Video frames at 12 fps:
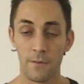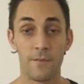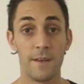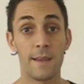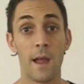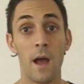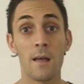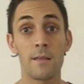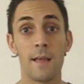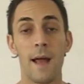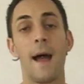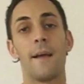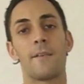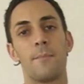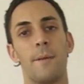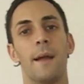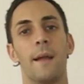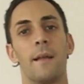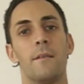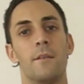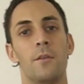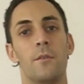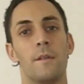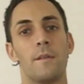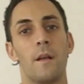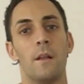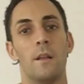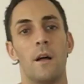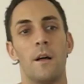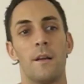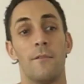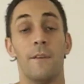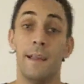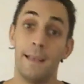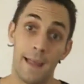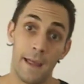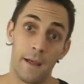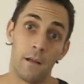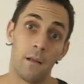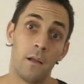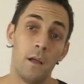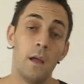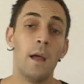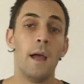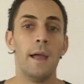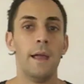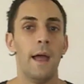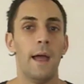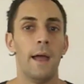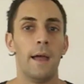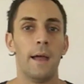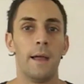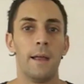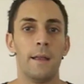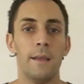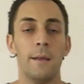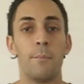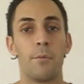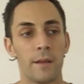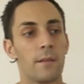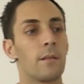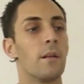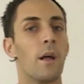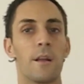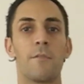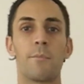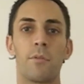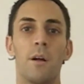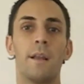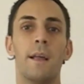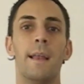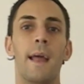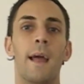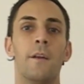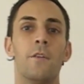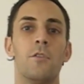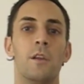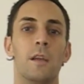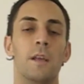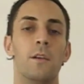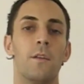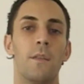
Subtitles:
vinyasa aspect uses a lot of inhale, and it brings a lot of prana and energy into the